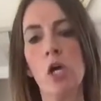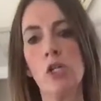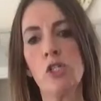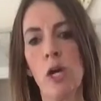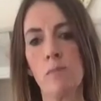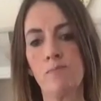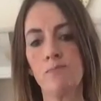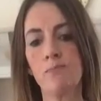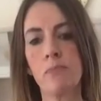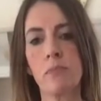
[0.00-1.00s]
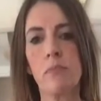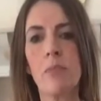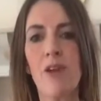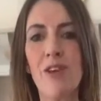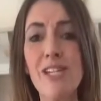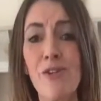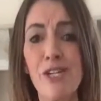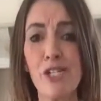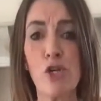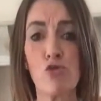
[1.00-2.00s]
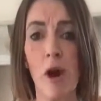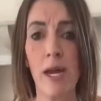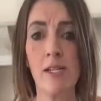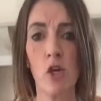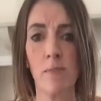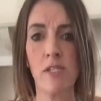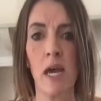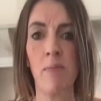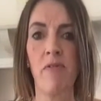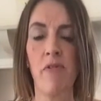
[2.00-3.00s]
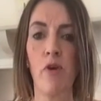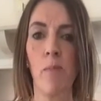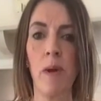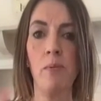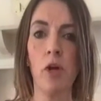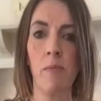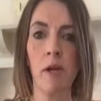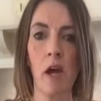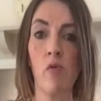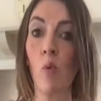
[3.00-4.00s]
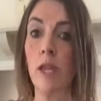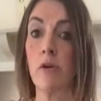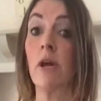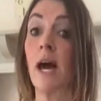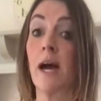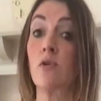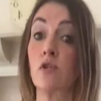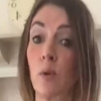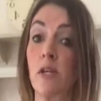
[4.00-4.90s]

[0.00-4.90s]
So, These are actually great, top tip, if you've got people coming over when you're allowed,